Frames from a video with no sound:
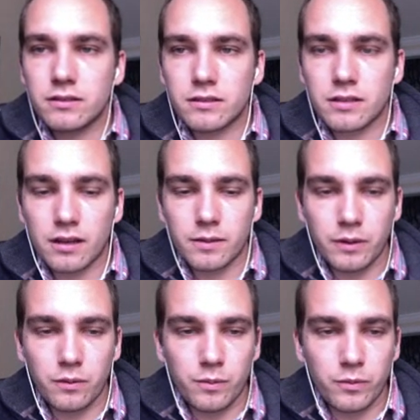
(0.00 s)
talk
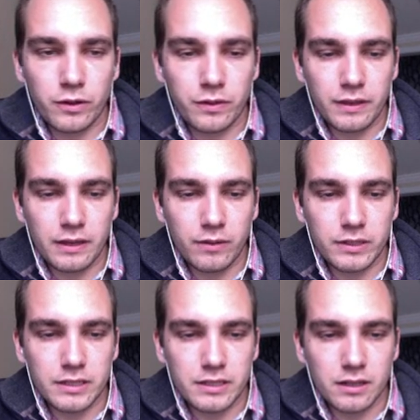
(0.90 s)
about one more thing,
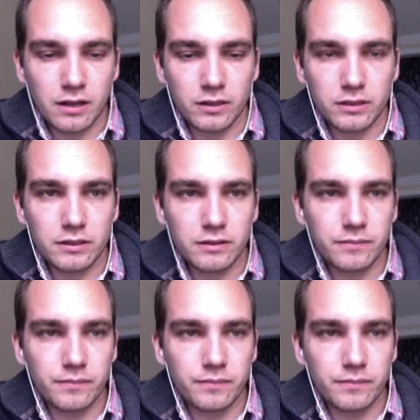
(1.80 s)
which is color.